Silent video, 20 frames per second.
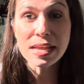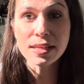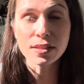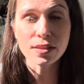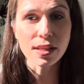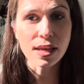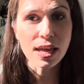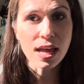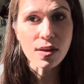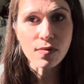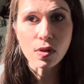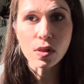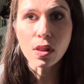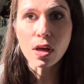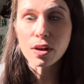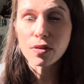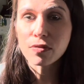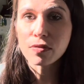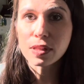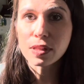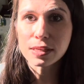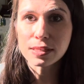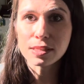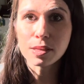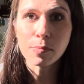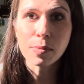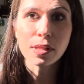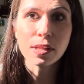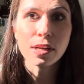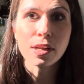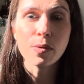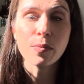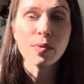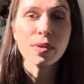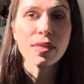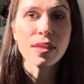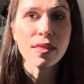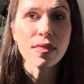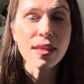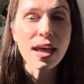So they have a lot of flexibility
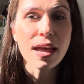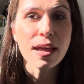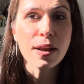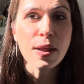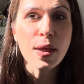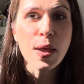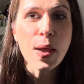within that.